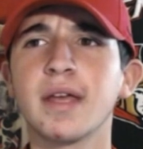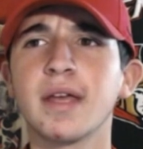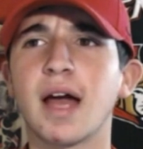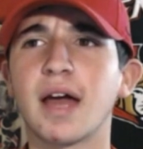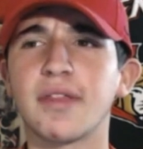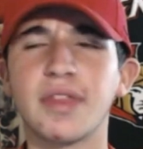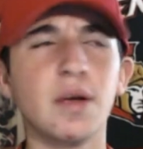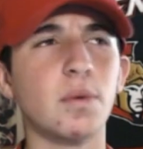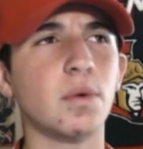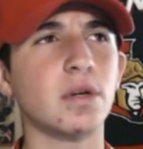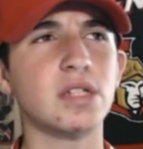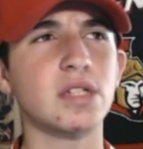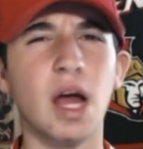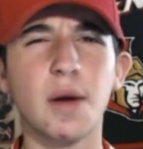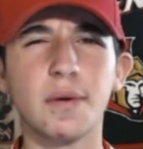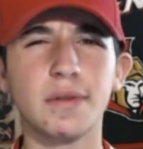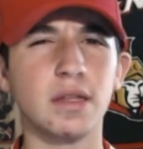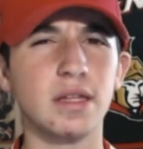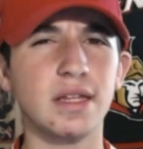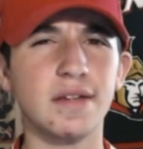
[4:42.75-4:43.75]
I think we're tied
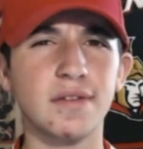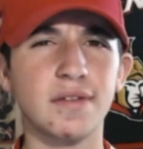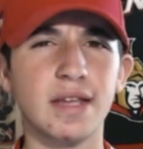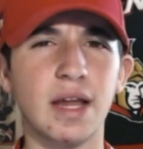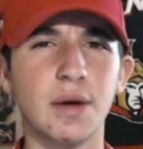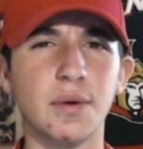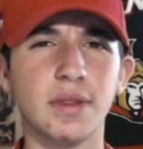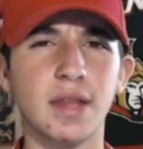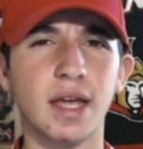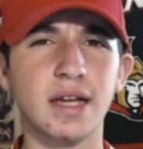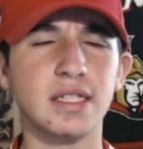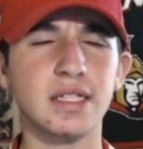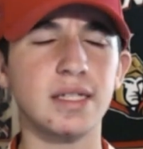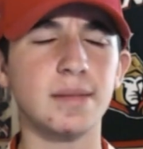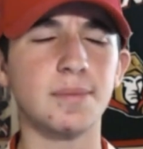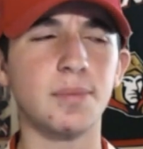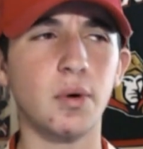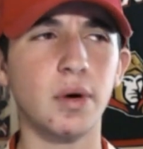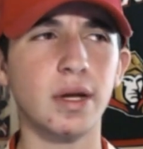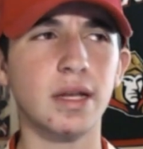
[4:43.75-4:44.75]
with the Leafs now with
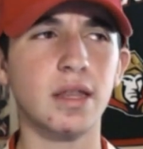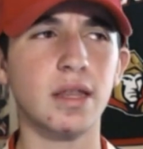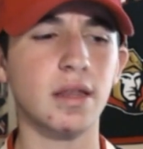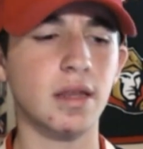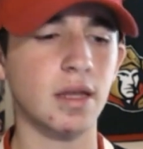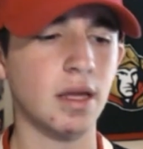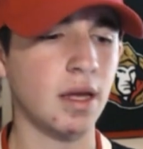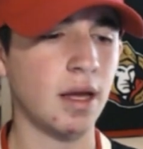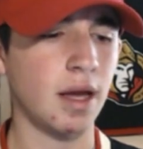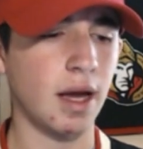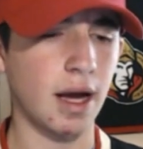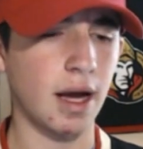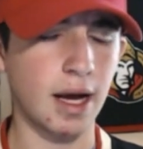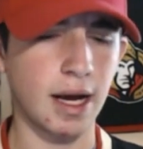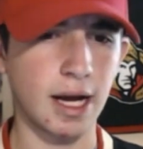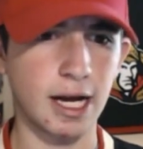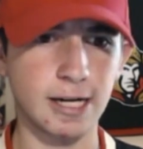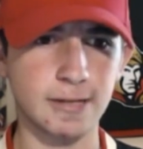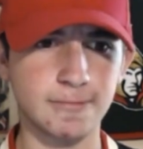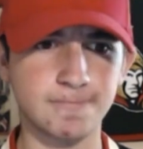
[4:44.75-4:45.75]
19 points.
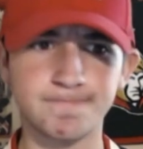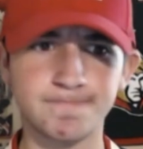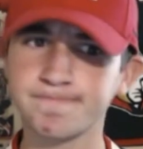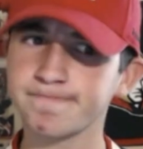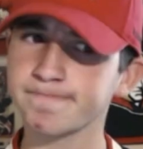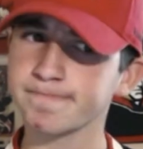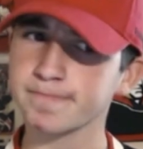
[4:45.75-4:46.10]
Um,